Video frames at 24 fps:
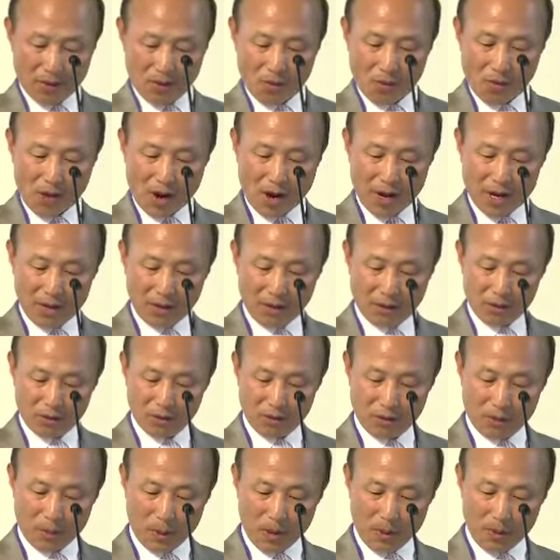Why
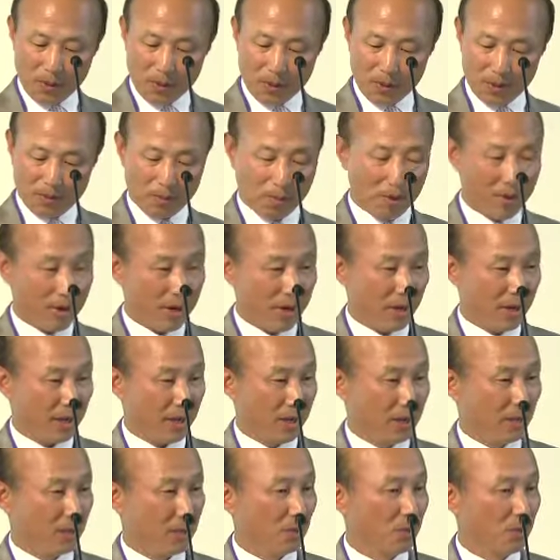do people play